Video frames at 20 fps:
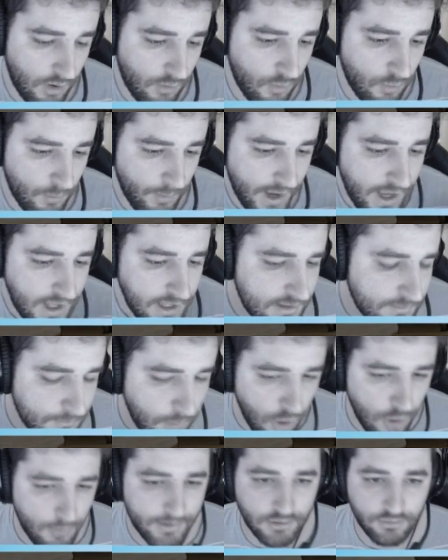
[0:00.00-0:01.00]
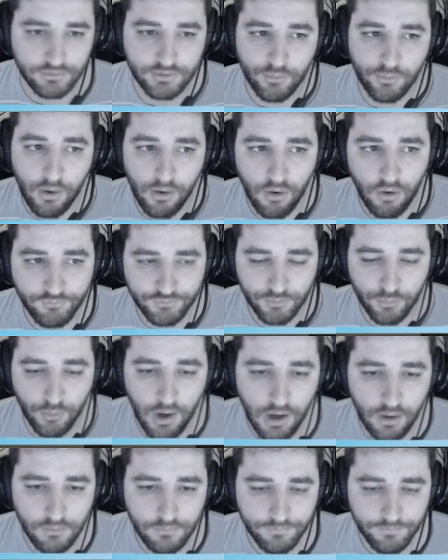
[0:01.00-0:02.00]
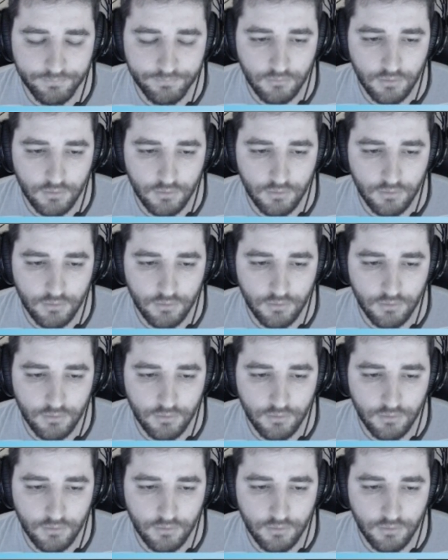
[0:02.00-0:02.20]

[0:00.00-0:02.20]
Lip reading: on any moment of the round,